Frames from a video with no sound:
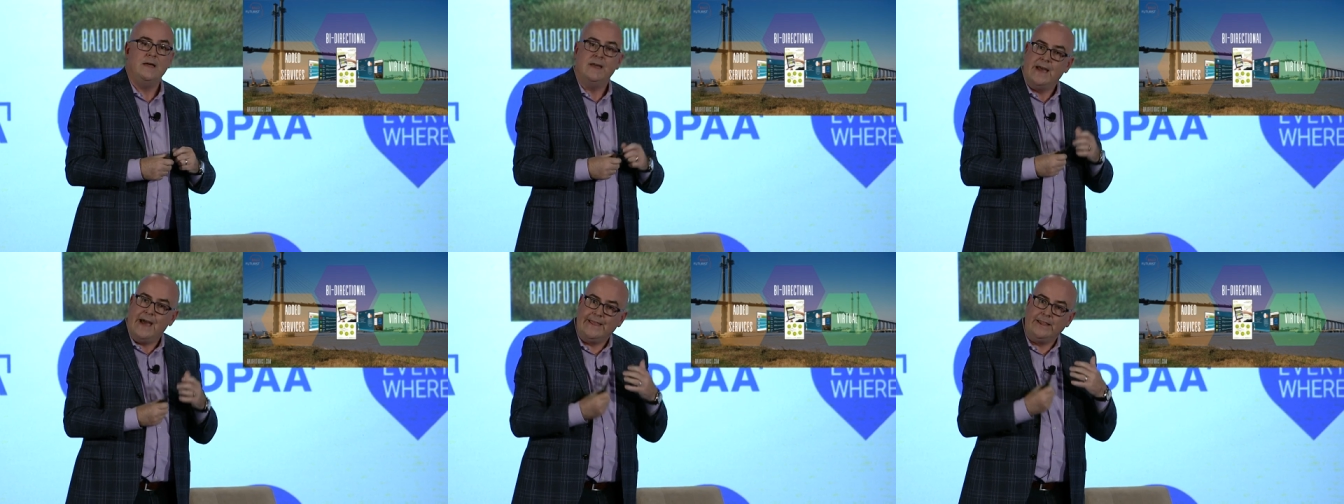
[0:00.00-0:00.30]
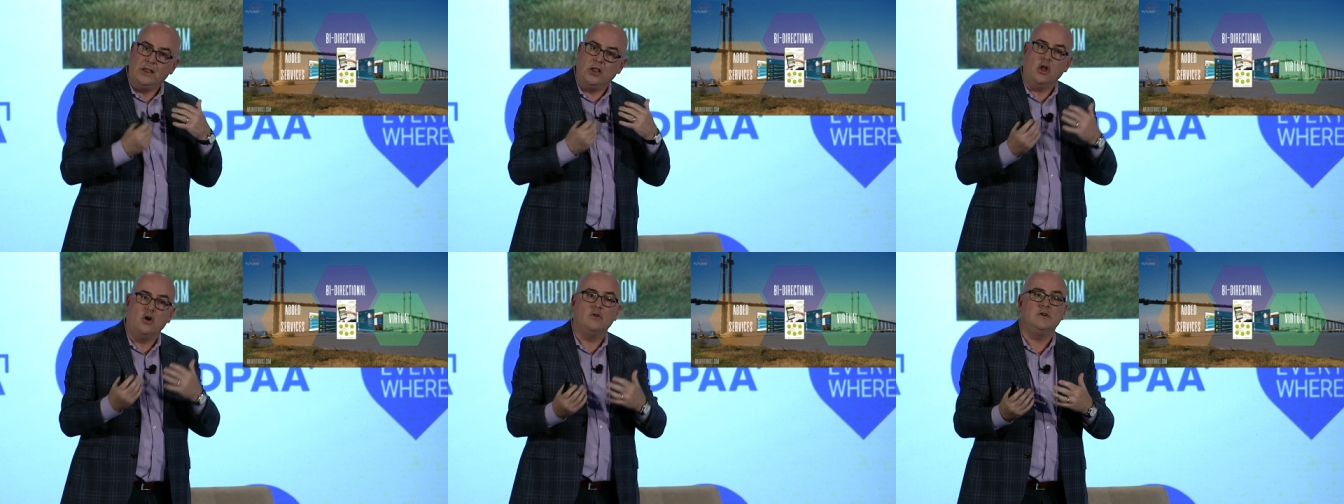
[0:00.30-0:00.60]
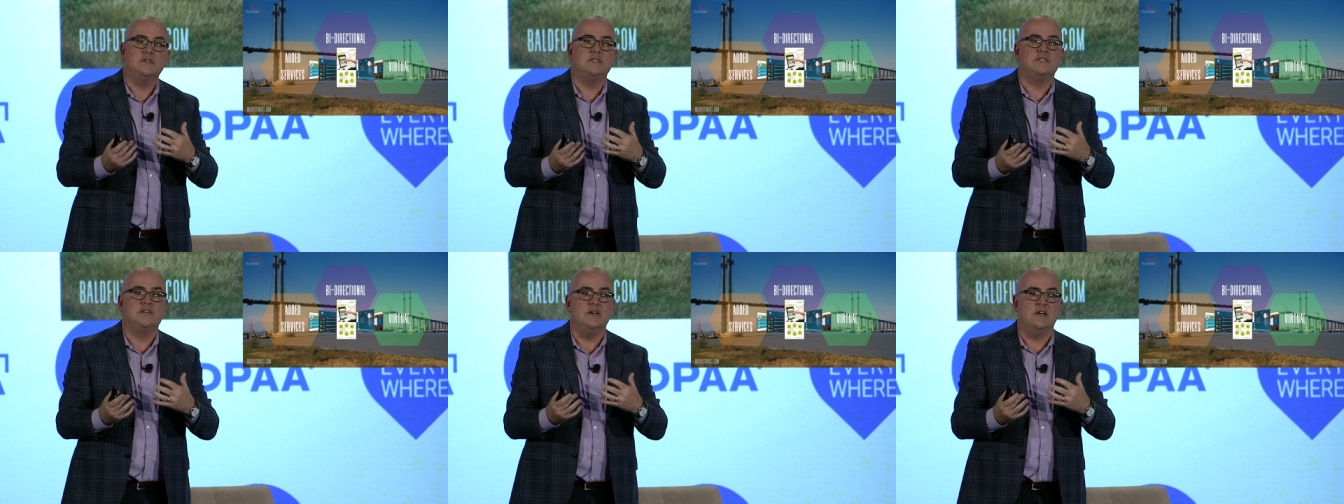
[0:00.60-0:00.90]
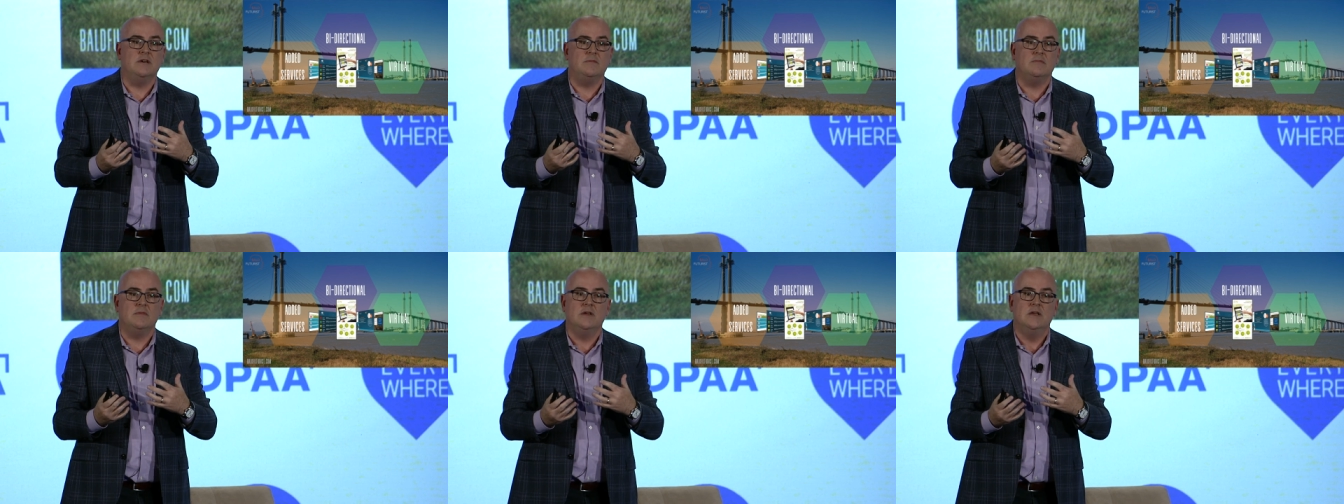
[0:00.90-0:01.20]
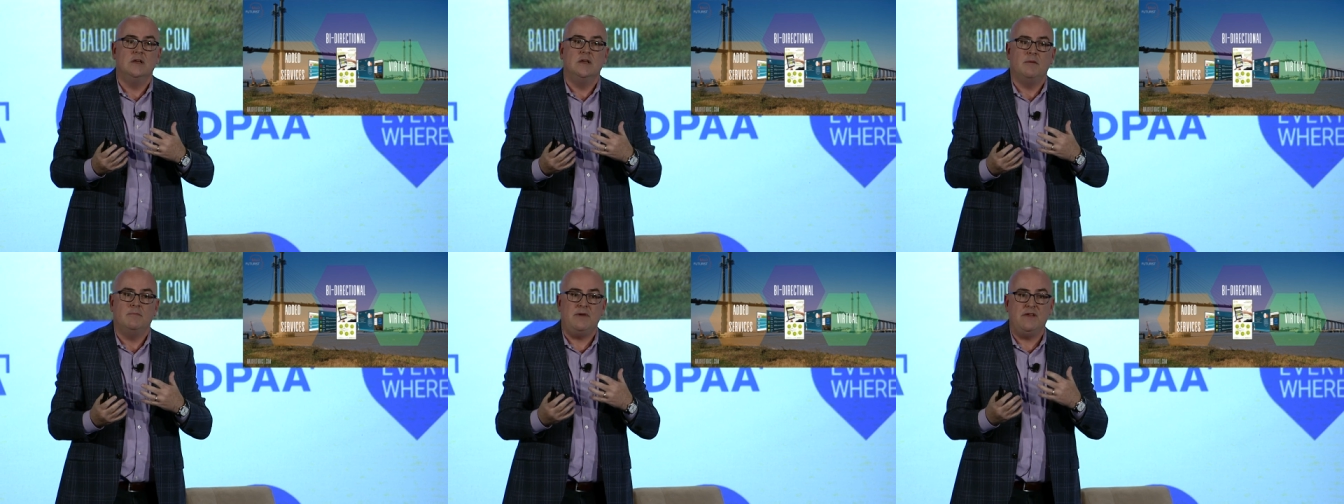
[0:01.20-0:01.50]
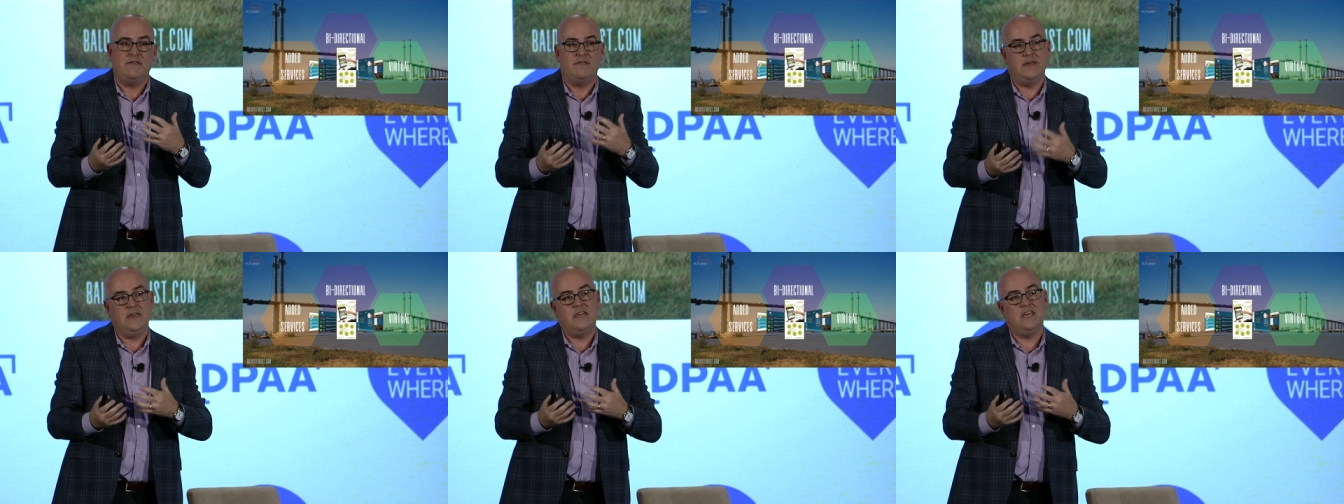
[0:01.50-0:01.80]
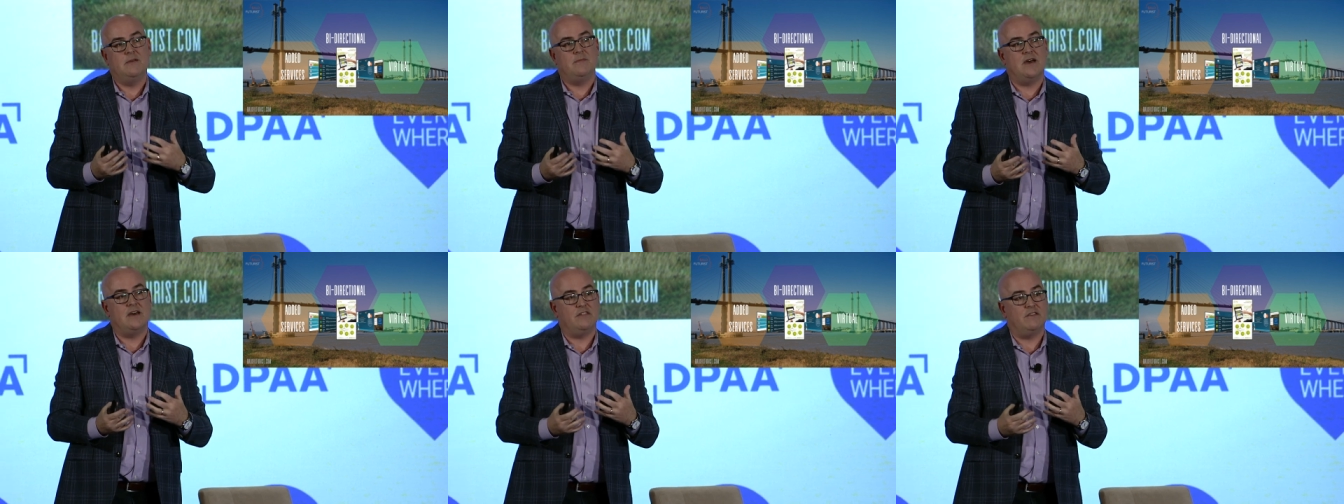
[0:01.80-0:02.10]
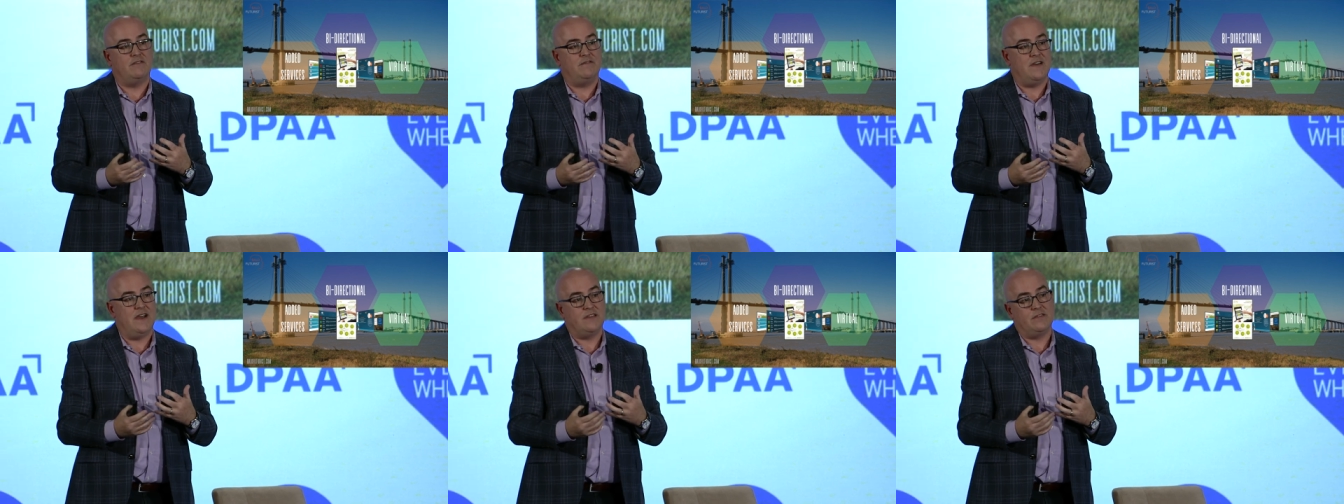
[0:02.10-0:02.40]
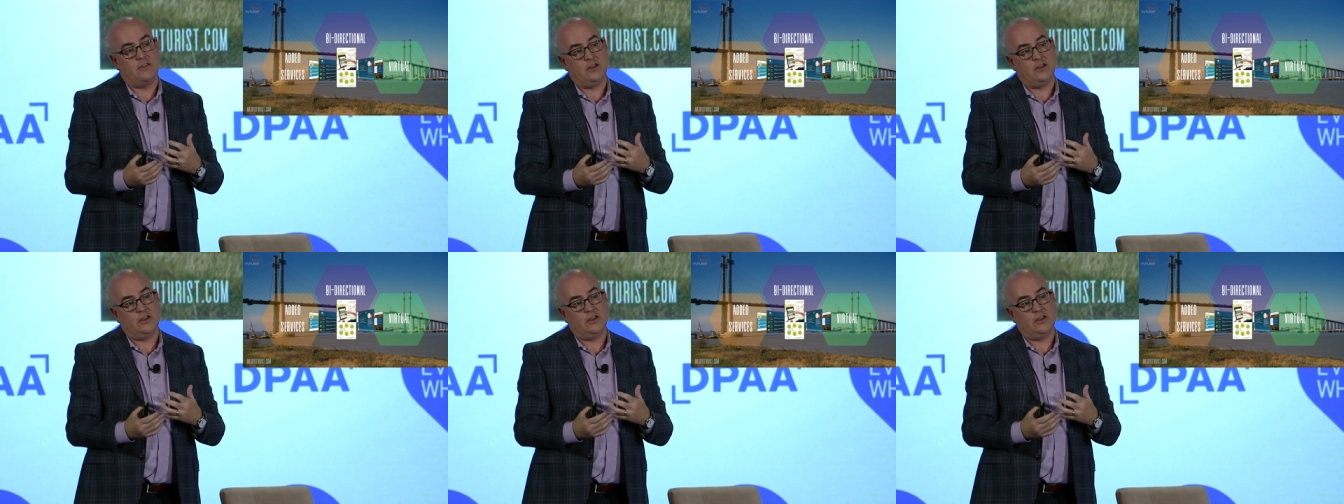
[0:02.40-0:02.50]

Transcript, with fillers: And longer term, be thinking about the fact